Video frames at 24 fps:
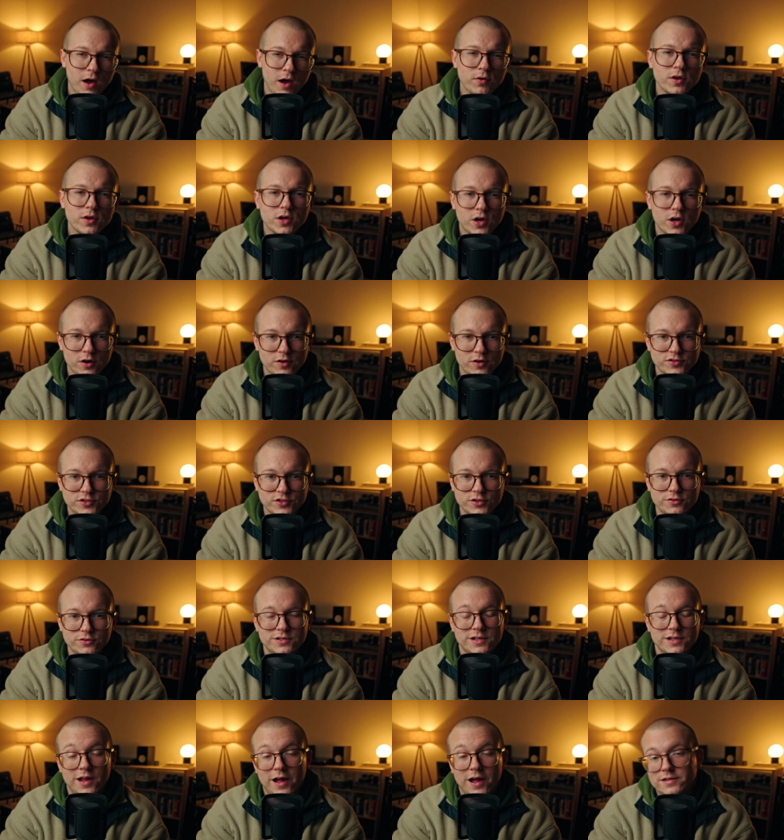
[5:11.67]
I would encourage
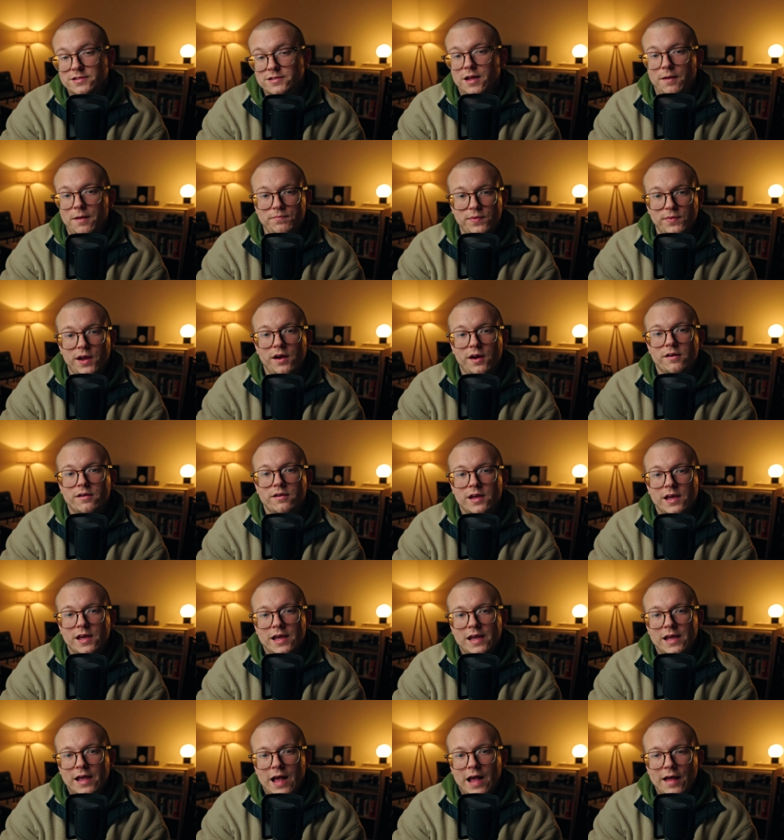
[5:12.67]
you to not stop there.
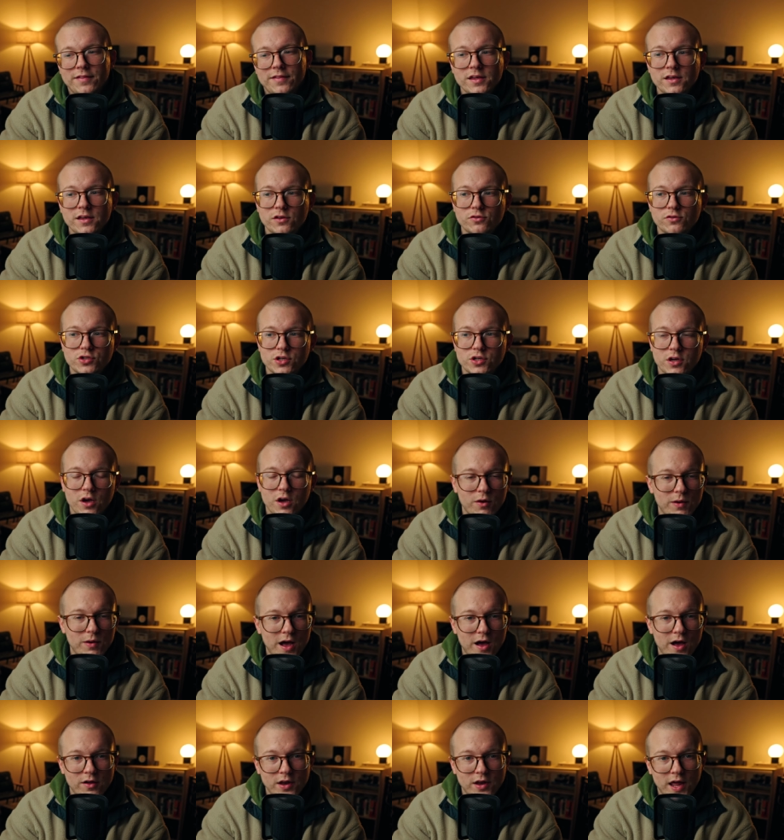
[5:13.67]
I think you should go
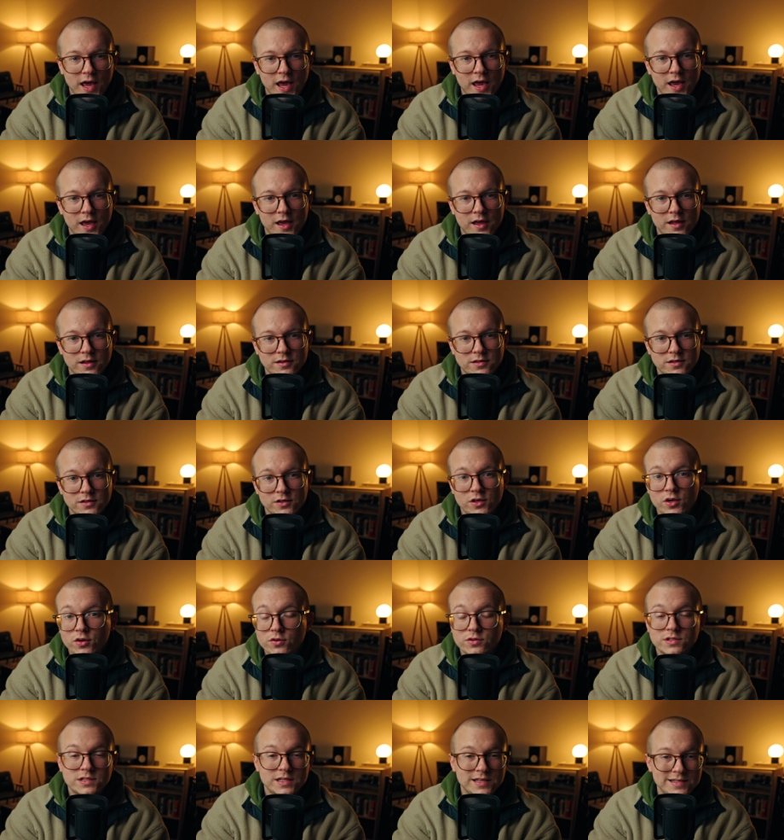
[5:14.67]
out and
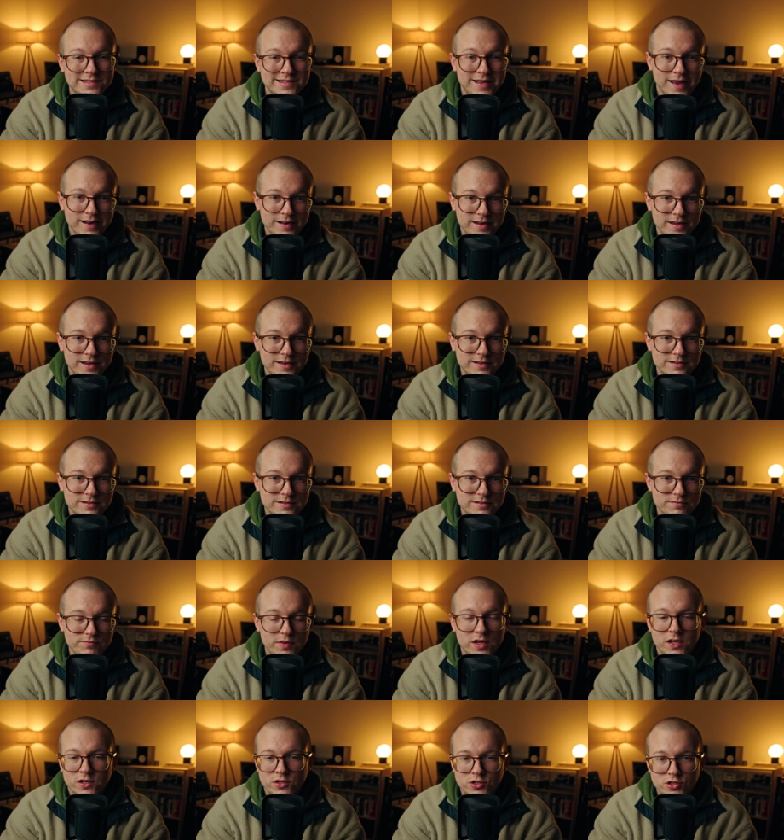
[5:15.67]
use these techniques
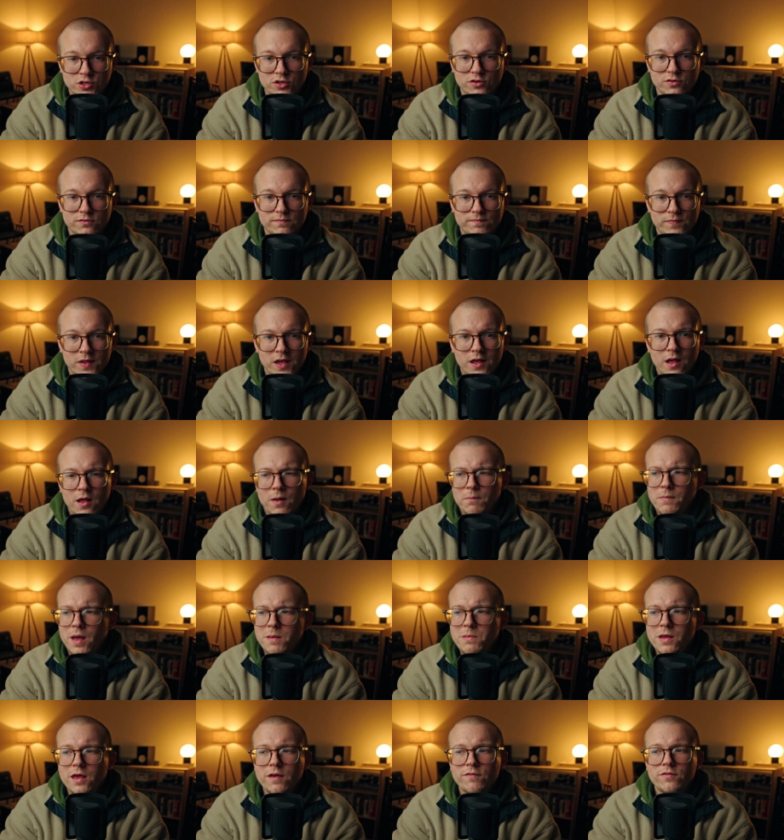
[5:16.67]
in a shoot.
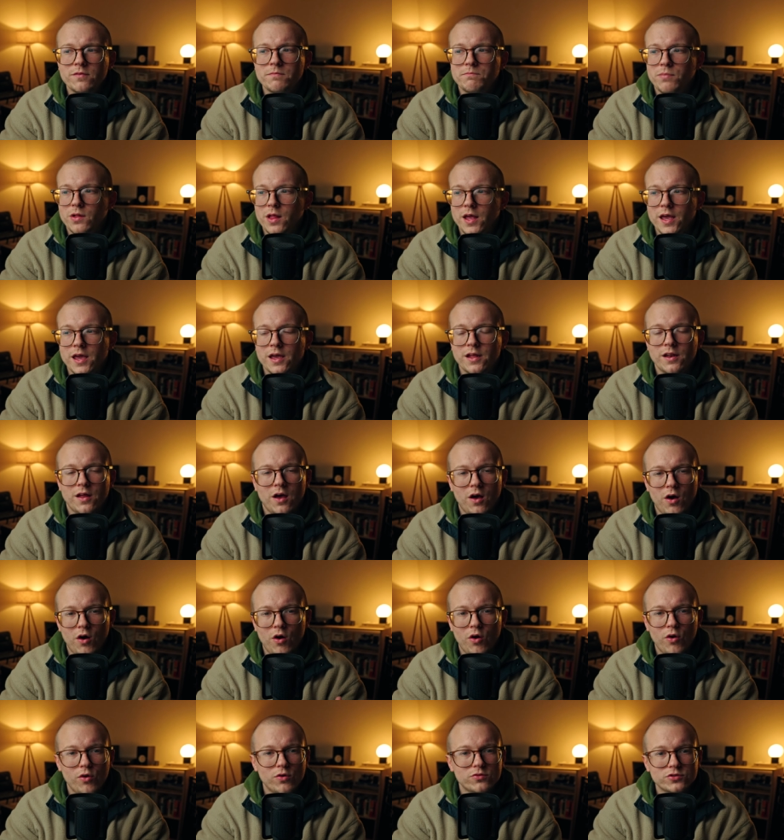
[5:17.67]
Maybe even plan a
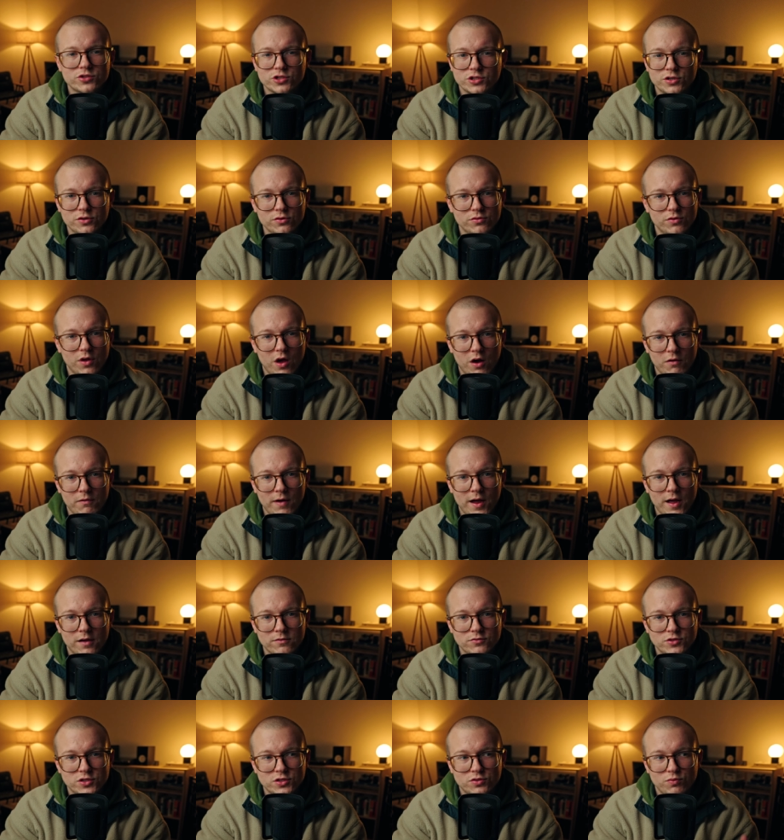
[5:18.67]
whole shoot
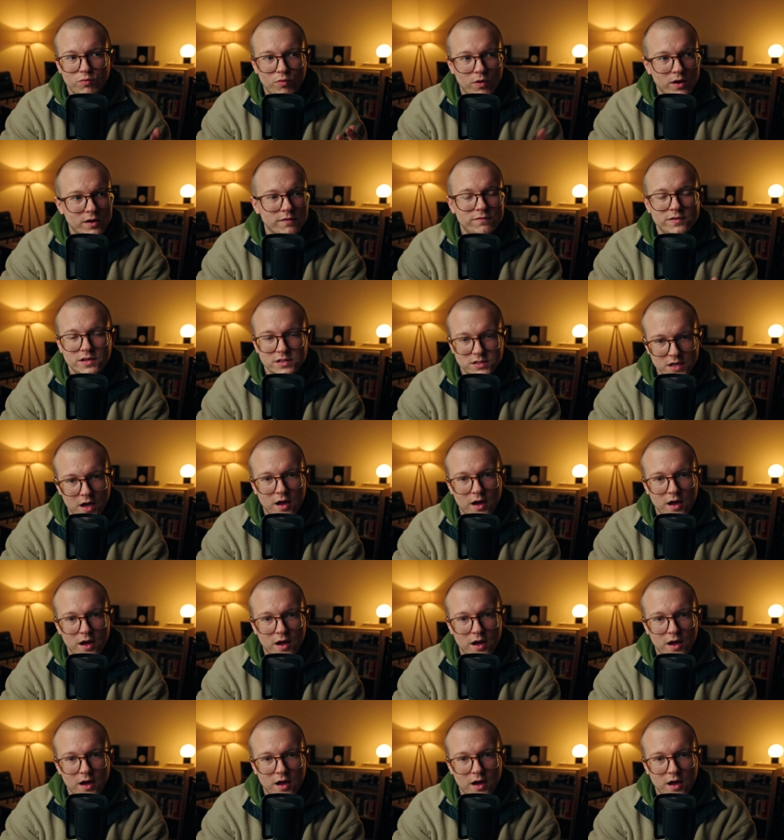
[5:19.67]
around just one of these